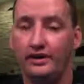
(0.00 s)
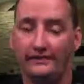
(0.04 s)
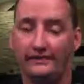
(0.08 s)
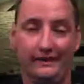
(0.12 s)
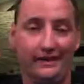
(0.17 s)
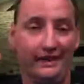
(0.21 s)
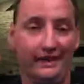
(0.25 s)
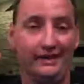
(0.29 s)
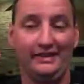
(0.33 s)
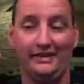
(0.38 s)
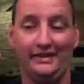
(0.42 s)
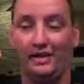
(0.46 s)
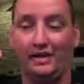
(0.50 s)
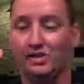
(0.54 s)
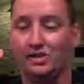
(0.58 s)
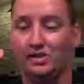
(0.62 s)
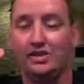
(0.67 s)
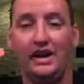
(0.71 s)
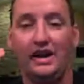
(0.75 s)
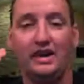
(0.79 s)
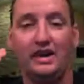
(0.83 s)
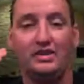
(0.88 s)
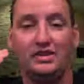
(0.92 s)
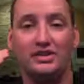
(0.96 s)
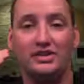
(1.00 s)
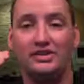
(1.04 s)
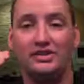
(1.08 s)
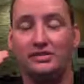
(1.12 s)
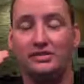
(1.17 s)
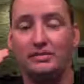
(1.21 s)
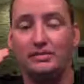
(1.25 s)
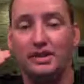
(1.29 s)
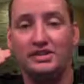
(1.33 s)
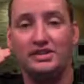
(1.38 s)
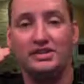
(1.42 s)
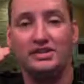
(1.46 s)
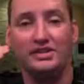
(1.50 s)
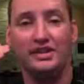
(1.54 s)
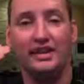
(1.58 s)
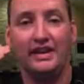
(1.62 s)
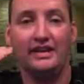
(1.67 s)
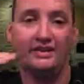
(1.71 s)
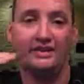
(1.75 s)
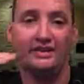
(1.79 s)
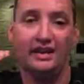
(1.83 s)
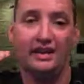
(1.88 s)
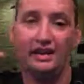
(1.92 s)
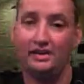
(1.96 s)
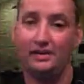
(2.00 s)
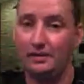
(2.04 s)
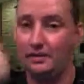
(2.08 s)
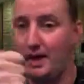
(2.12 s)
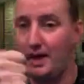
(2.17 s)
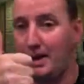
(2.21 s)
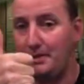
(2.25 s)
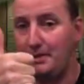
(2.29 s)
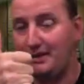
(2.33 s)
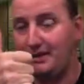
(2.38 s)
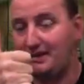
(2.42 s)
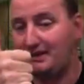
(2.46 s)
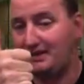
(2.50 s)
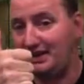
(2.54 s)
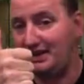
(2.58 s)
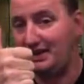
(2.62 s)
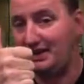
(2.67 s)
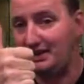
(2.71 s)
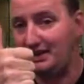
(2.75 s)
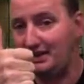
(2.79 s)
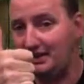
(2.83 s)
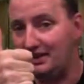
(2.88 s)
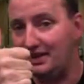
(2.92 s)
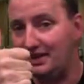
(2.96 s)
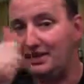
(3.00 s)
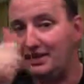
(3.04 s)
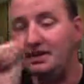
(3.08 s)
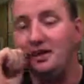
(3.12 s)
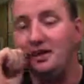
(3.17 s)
And I sell cloud just as much as the next guy, so I'm happy to see it.